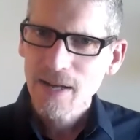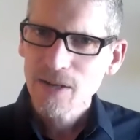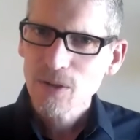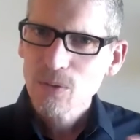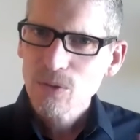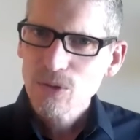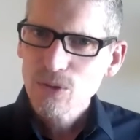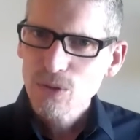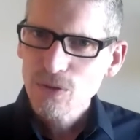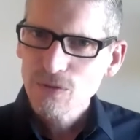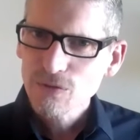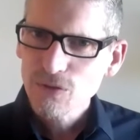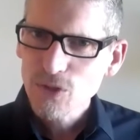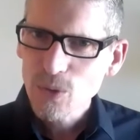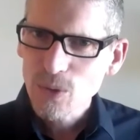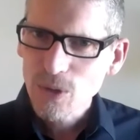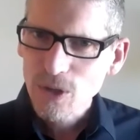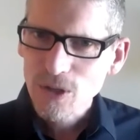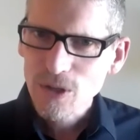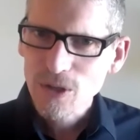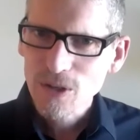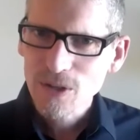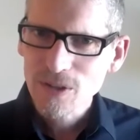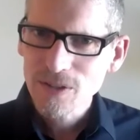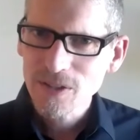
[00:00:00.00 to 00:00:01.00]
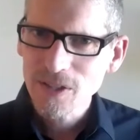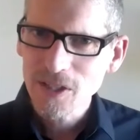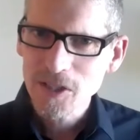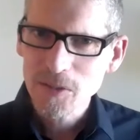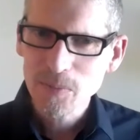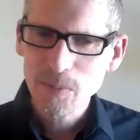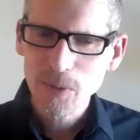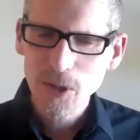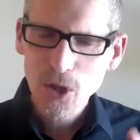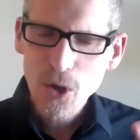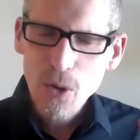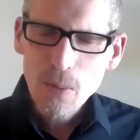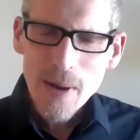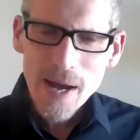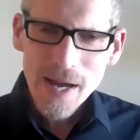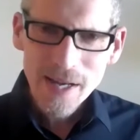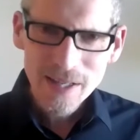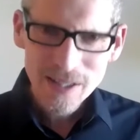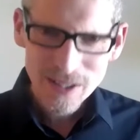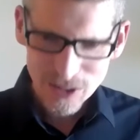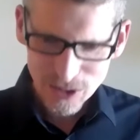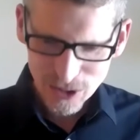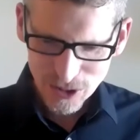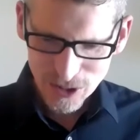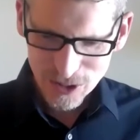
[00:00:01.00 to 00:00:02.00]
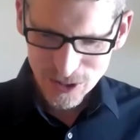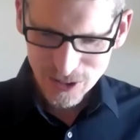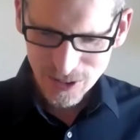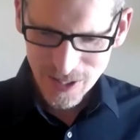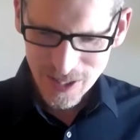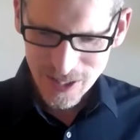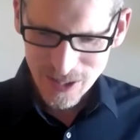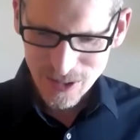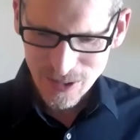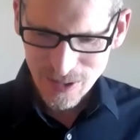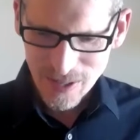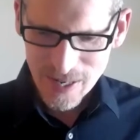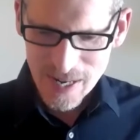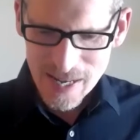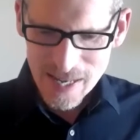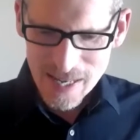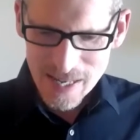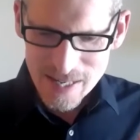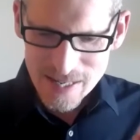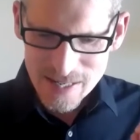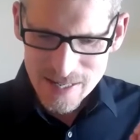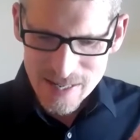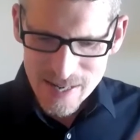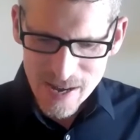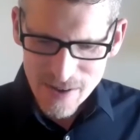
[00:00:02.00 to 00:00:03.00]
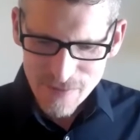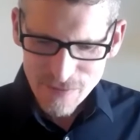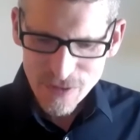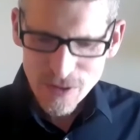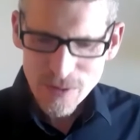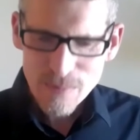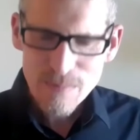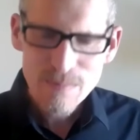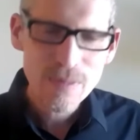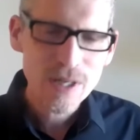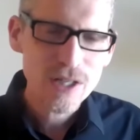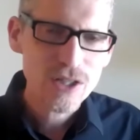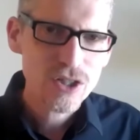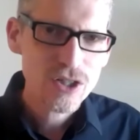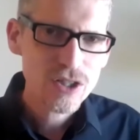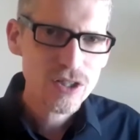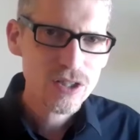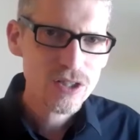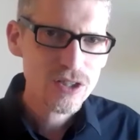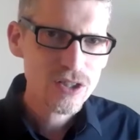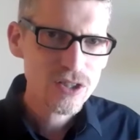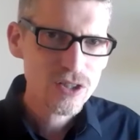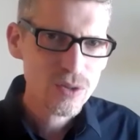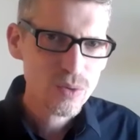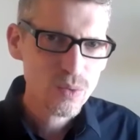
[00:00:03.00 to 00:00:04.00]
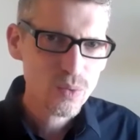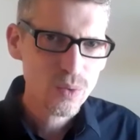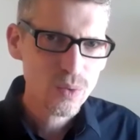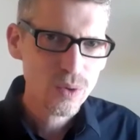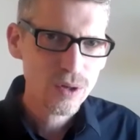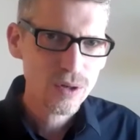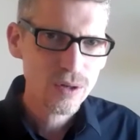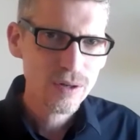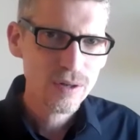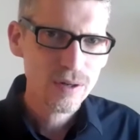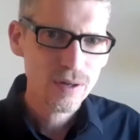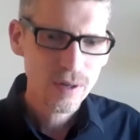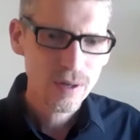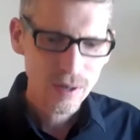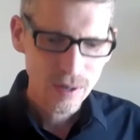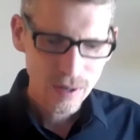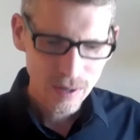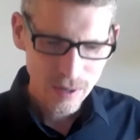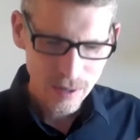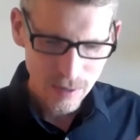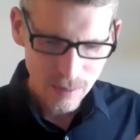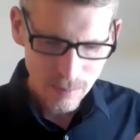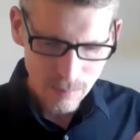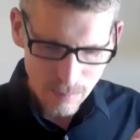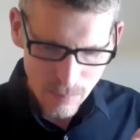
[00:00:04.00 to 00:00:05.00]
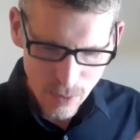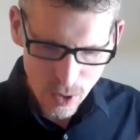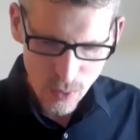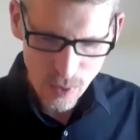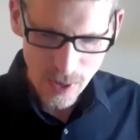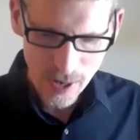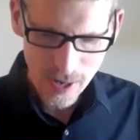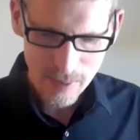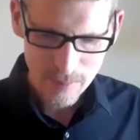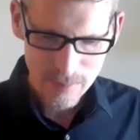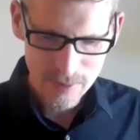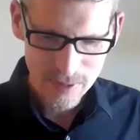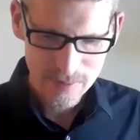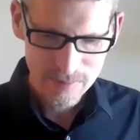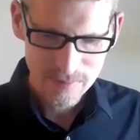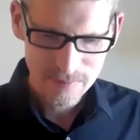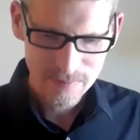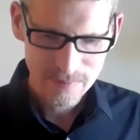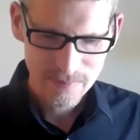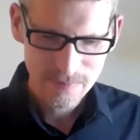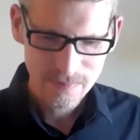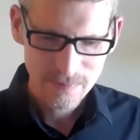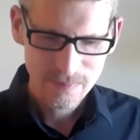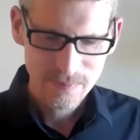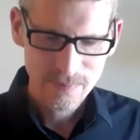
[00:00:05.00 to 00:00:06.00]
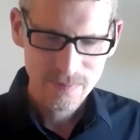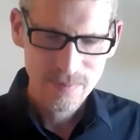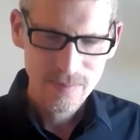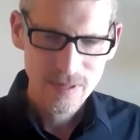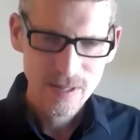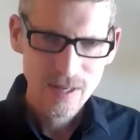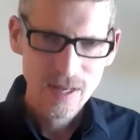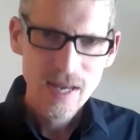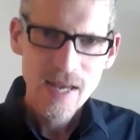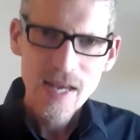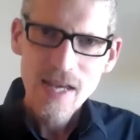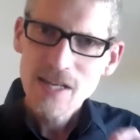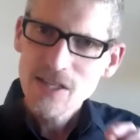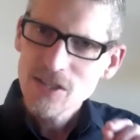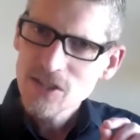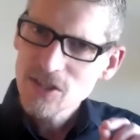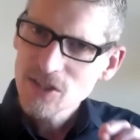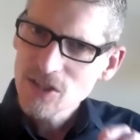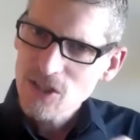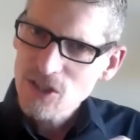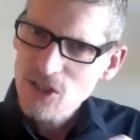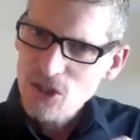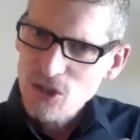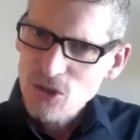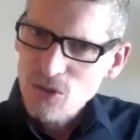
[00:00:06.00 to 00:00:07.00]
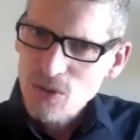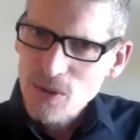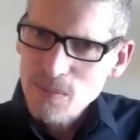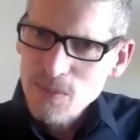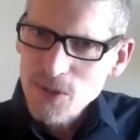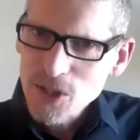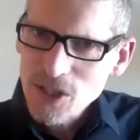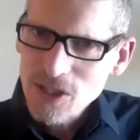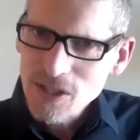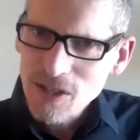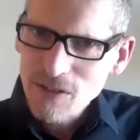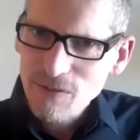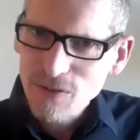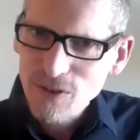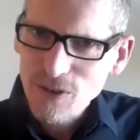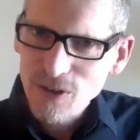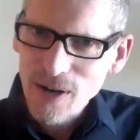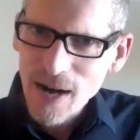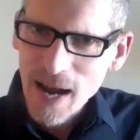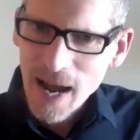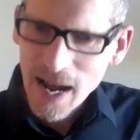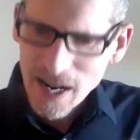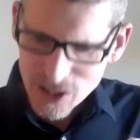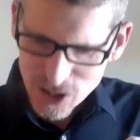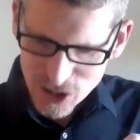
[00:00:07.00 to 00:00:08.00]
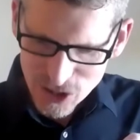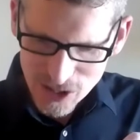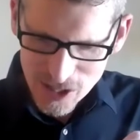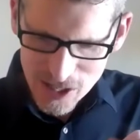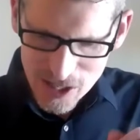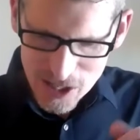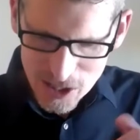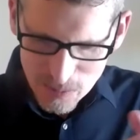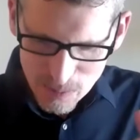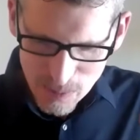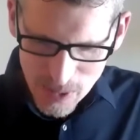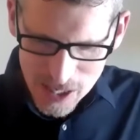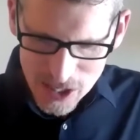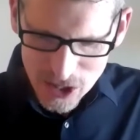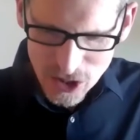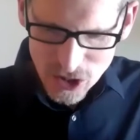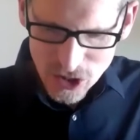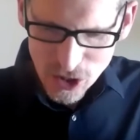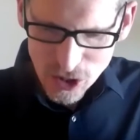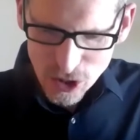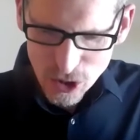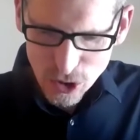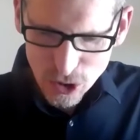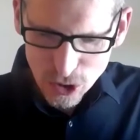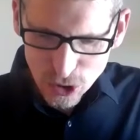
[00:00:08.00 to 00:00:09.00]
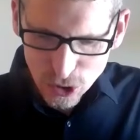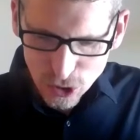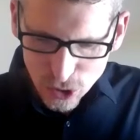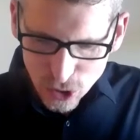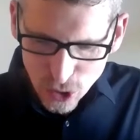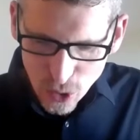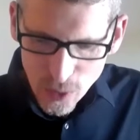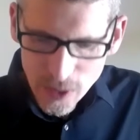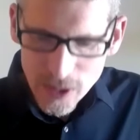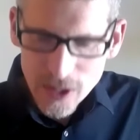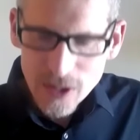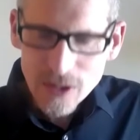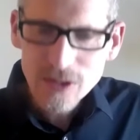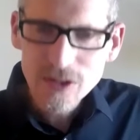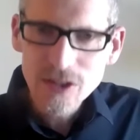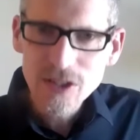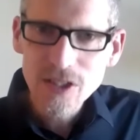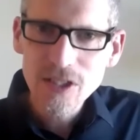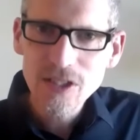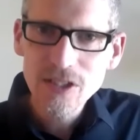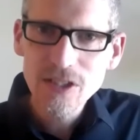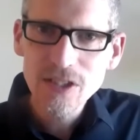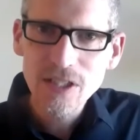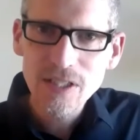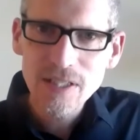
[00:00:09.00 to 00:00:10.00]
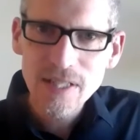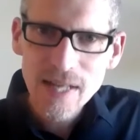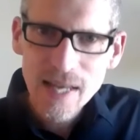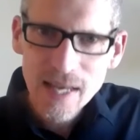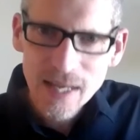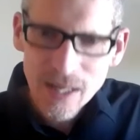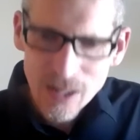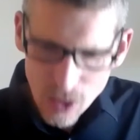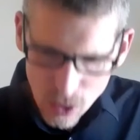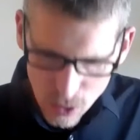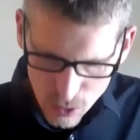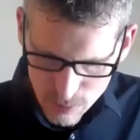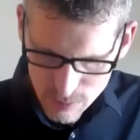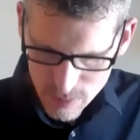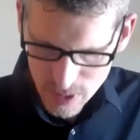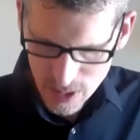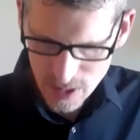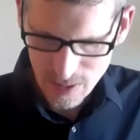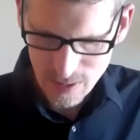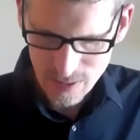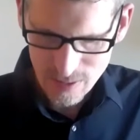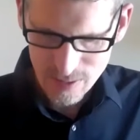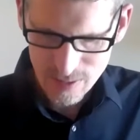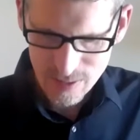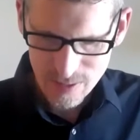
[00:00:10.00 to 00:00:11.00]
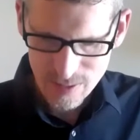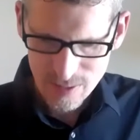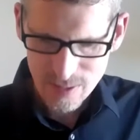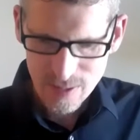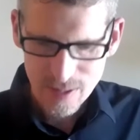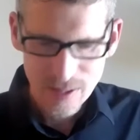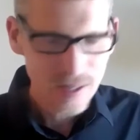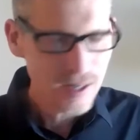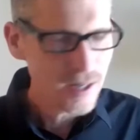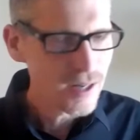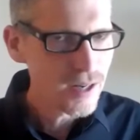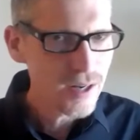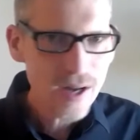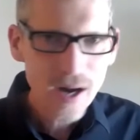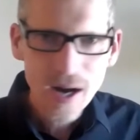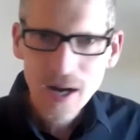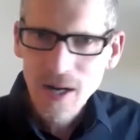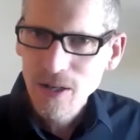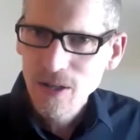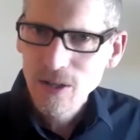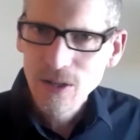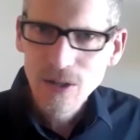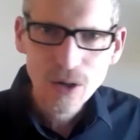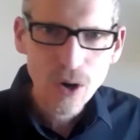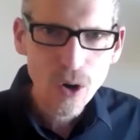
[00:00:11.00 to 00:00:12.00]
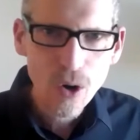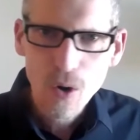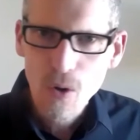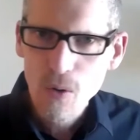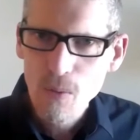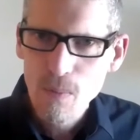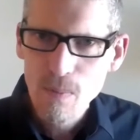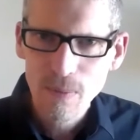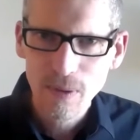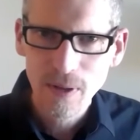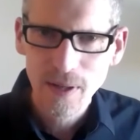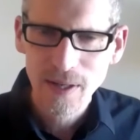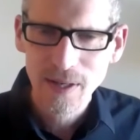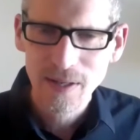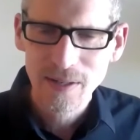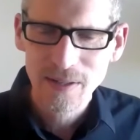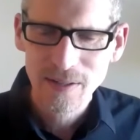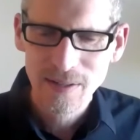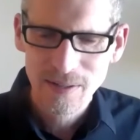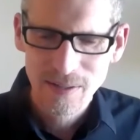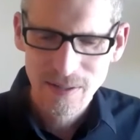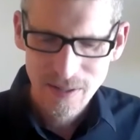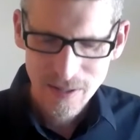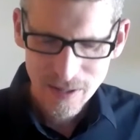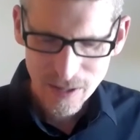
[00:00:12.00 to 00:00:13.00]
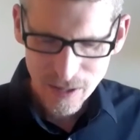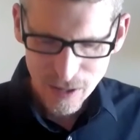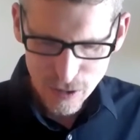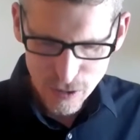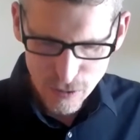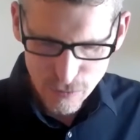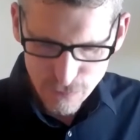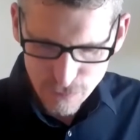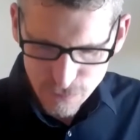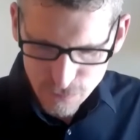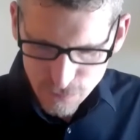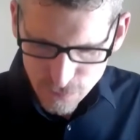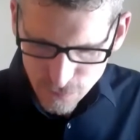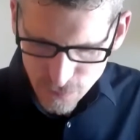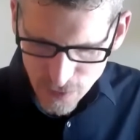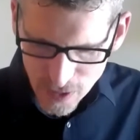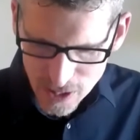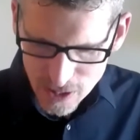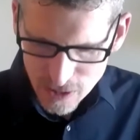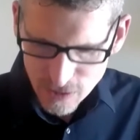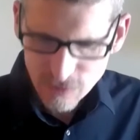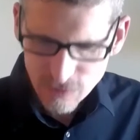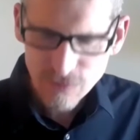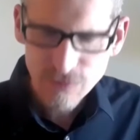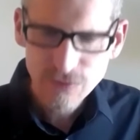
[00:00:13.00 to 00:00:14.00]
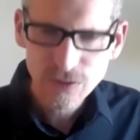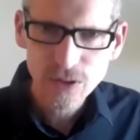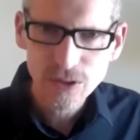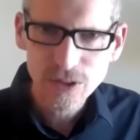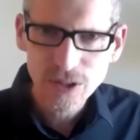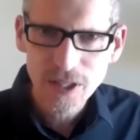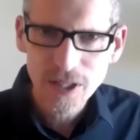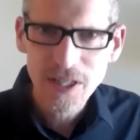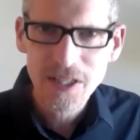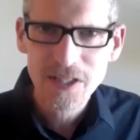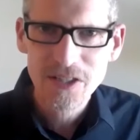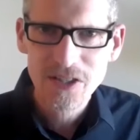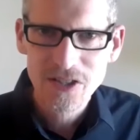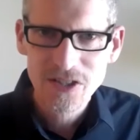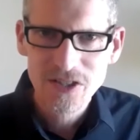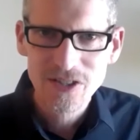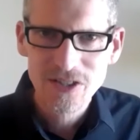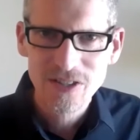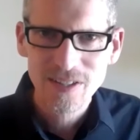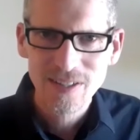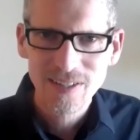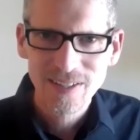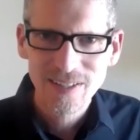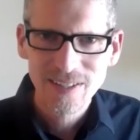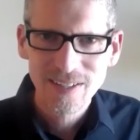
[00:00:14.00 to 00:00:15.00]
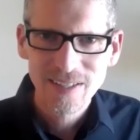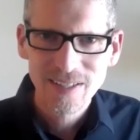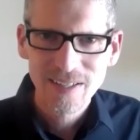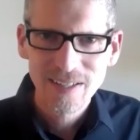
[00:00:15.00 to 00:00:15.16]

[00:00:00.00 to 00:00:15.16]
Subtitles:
I don't know if you heard this, but go back and look later. He never mentions the word Moab. His description of her actually is based on her loyalty to Naomi, not her homeland, her faithfulness.